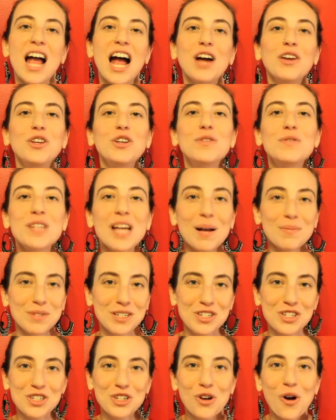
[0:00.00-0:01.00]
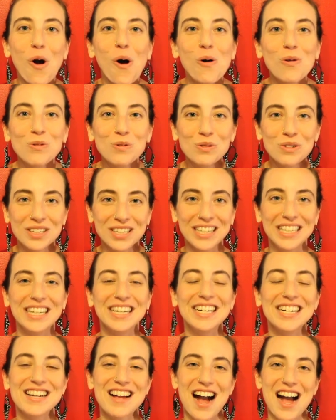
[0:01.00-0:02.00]
how you've tapped into your own
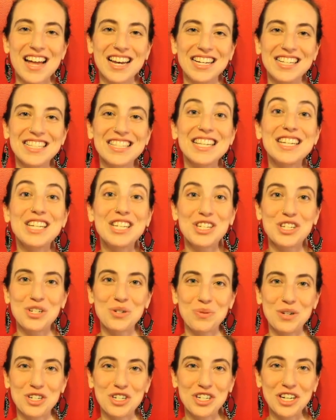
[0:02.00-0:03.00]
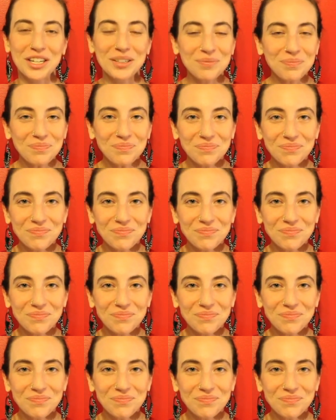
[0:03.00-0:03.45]
guidance and intuition.